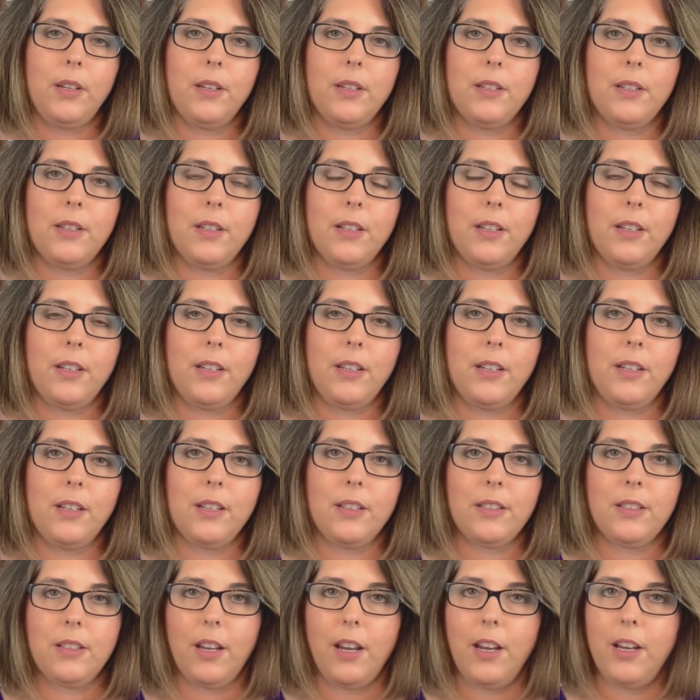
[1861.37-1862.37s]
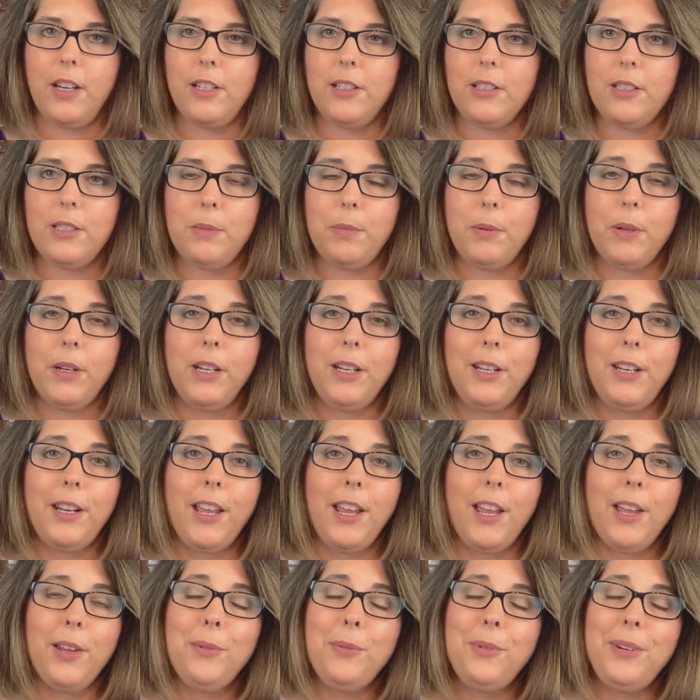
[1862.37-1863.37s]
knitting, dyeing, spinning,
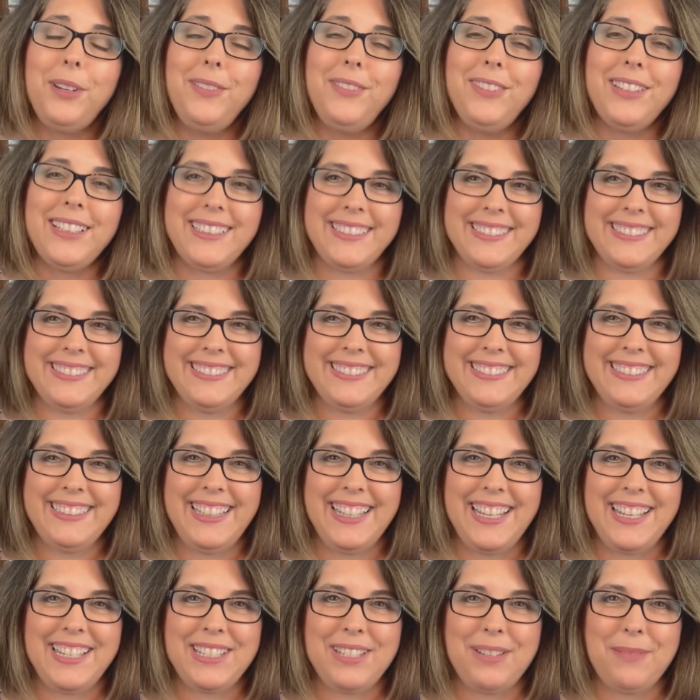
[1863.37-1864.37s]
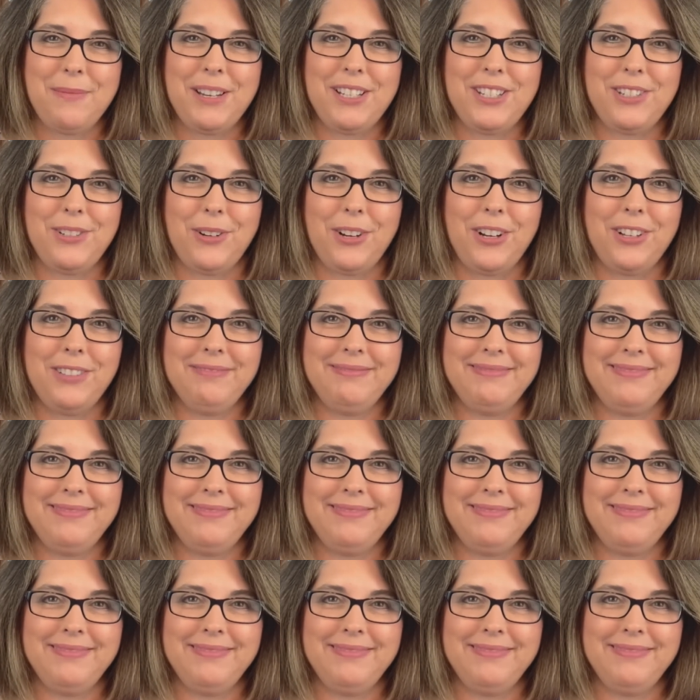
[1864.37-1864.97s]
and weaving. Thanks so much, y'all.